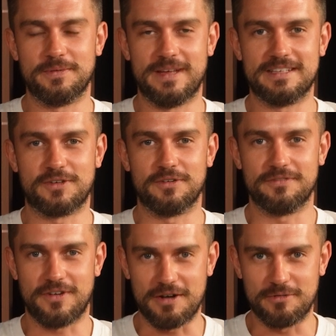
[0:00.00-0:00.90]
that has gone
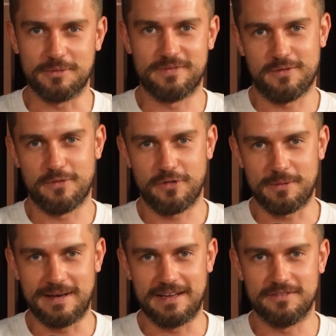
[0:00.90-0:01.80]
viral with over 3
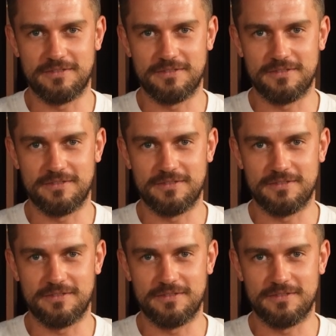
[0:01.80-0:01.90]
million